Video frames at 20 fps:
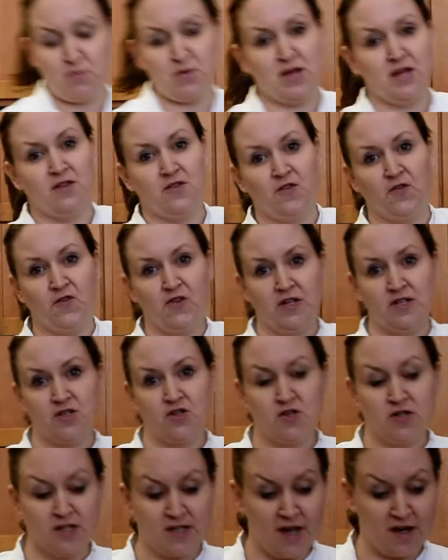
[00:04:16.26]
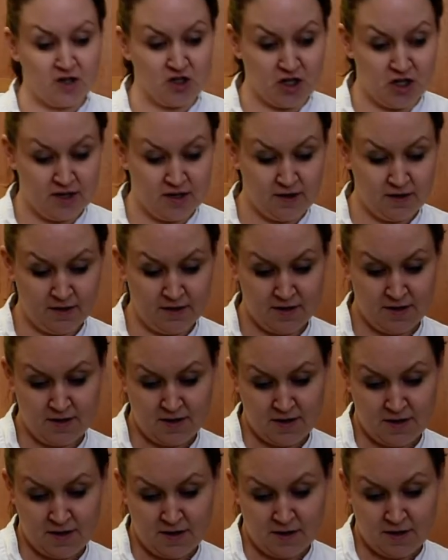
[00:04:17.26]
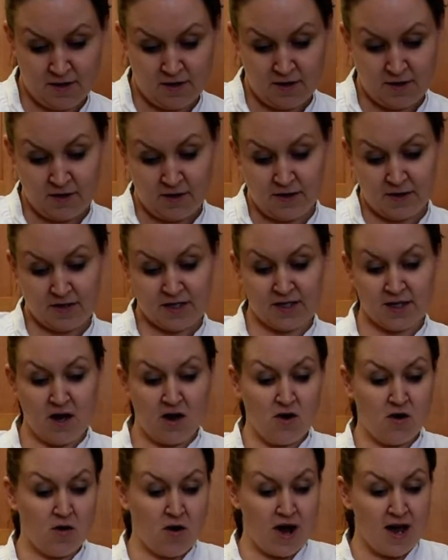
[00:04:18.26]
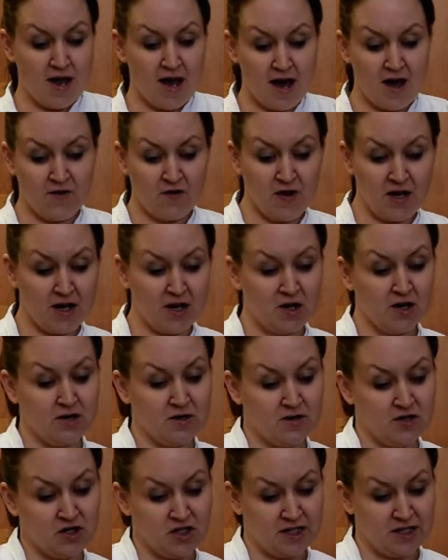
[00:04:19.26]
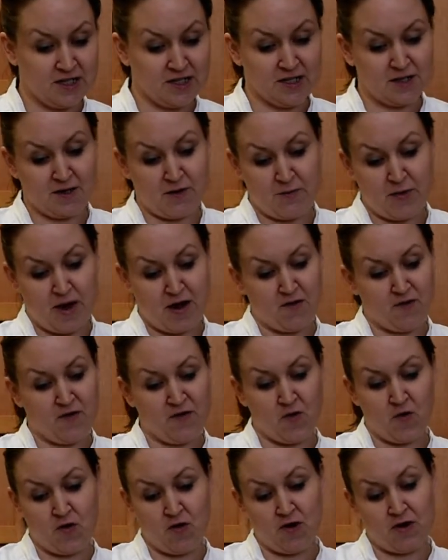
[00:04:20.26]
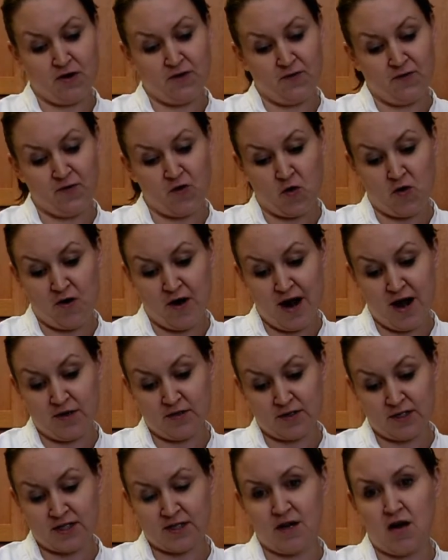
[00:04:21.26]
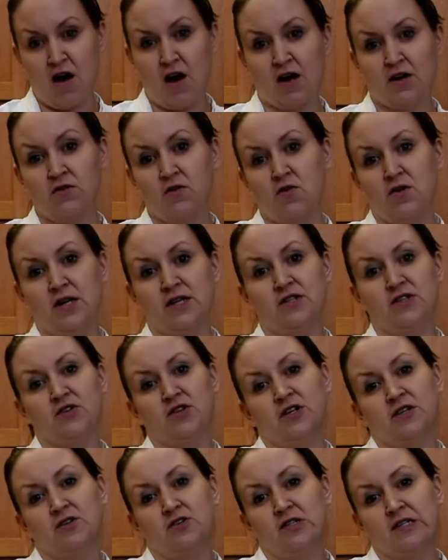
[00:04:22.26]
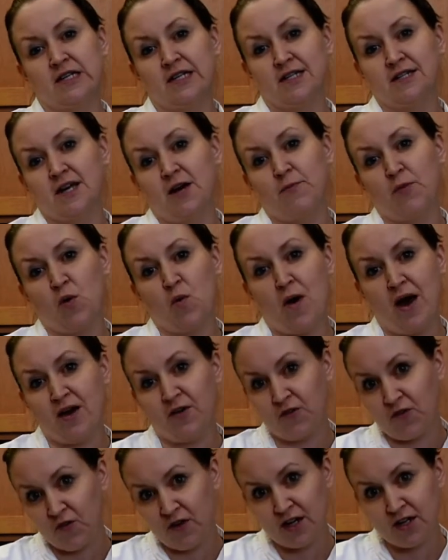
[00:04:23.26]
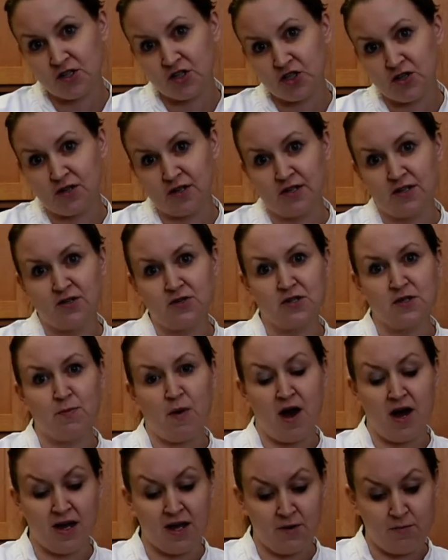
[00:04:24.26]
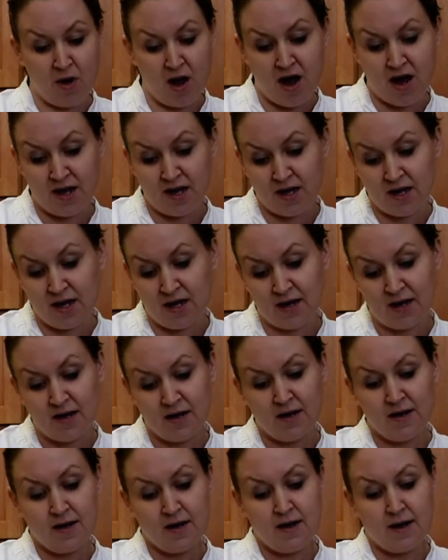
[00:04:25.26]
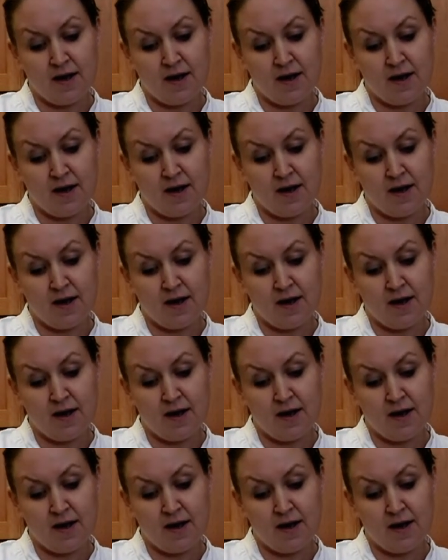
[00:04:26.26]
be in the freezer section. So I have here just about 4 ounce cod loins. You can use any type of white fish. You can use mahi-mahi.